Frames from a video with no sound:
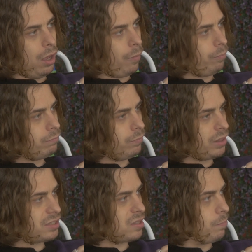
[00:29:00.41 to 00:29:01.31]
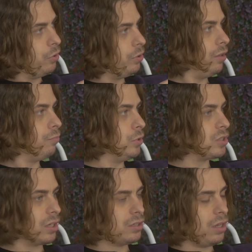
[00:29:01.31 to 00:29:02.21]
But that's the beauty of
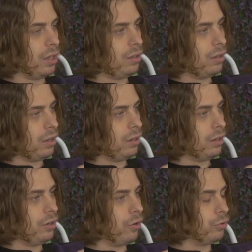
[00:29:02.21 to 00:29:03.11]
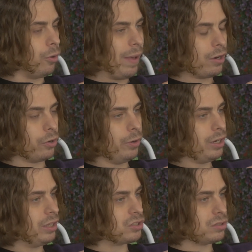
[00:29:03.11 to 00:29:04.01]
music. It you know, no matter who
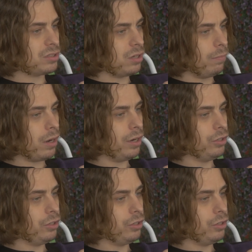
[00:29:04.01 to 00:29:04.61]
it is, somebody,